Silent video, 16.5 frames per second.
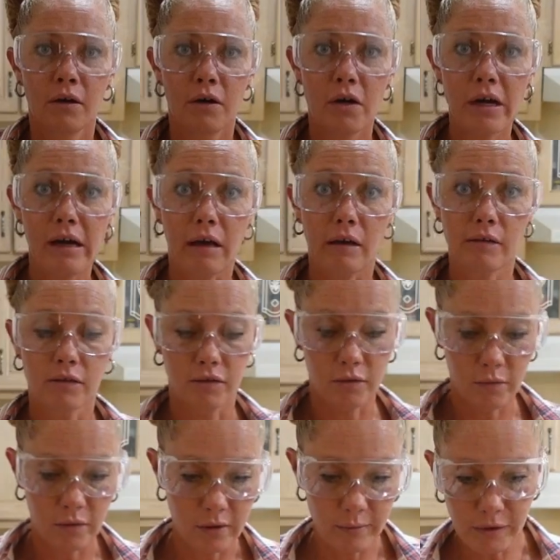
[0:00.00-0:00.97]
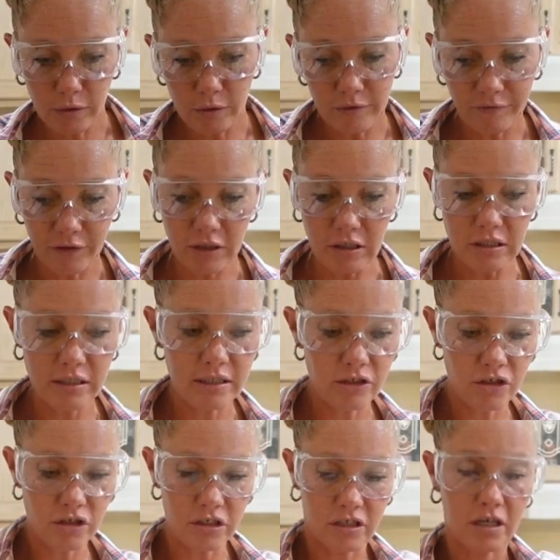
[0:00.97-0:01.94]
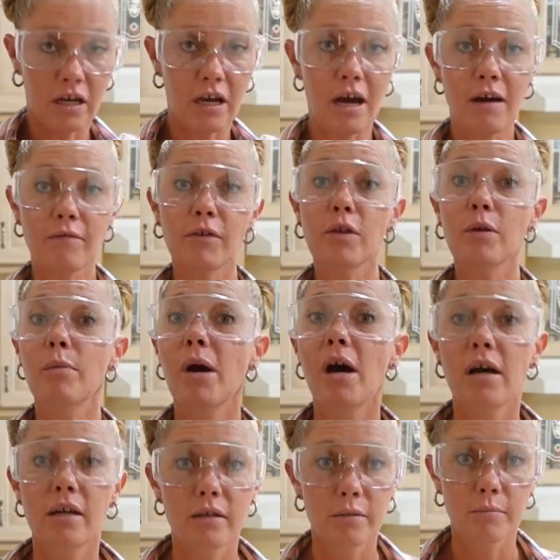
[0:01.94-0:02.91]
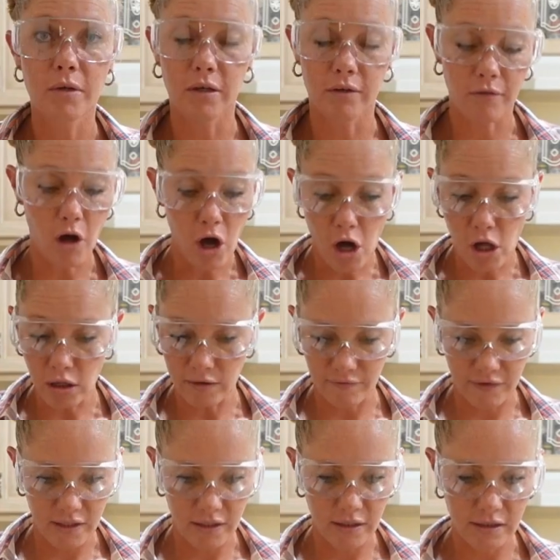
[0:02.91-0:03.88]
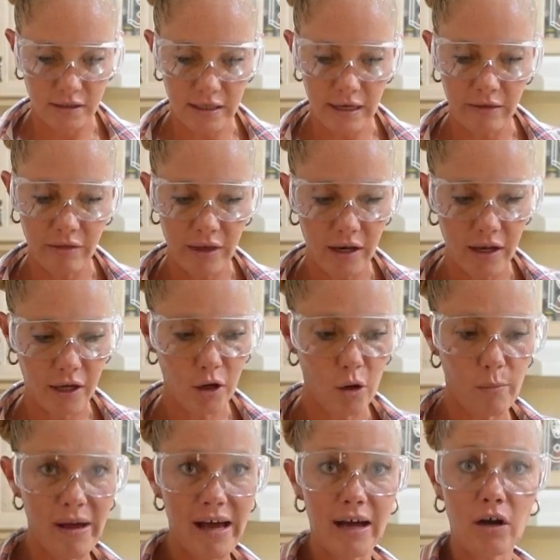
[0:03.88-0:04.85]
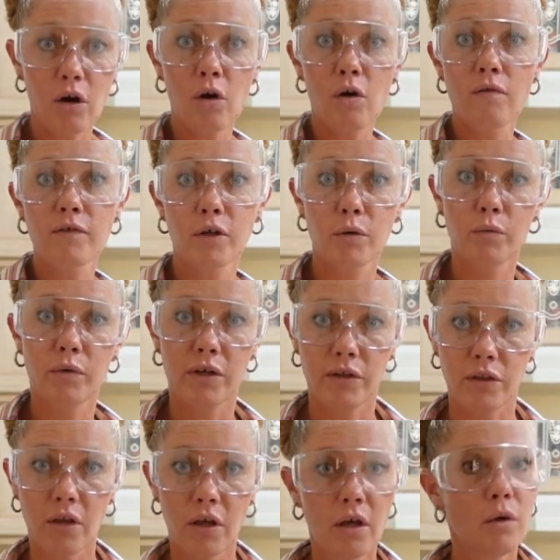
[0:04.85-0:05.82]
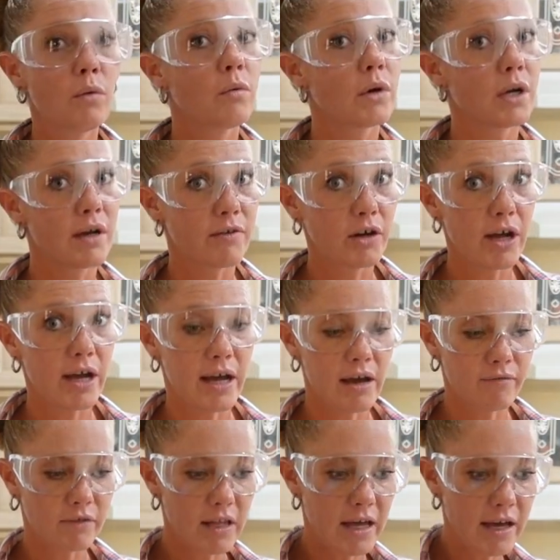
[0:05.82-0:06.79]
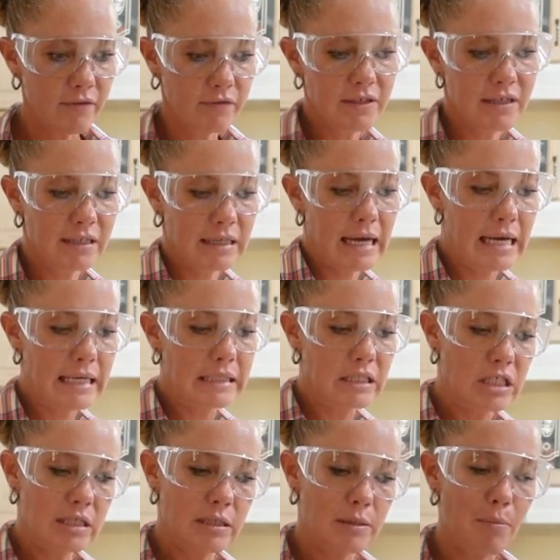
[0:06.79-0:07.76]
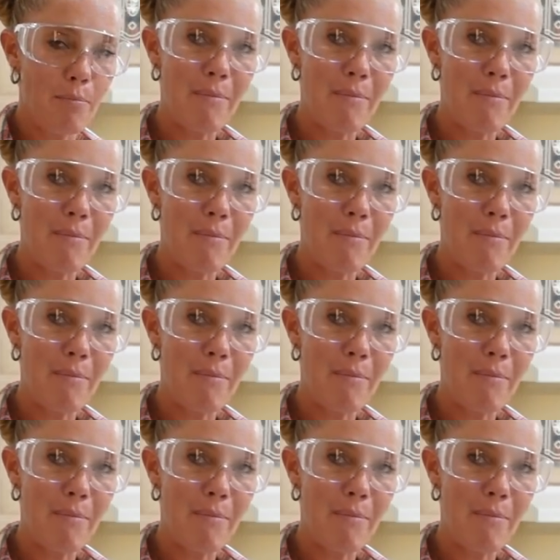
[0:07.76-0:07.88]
Okay, so what I'm gonna do at first is just cover the bottom of all of these, and then I go back over with whatever I have left and kind of just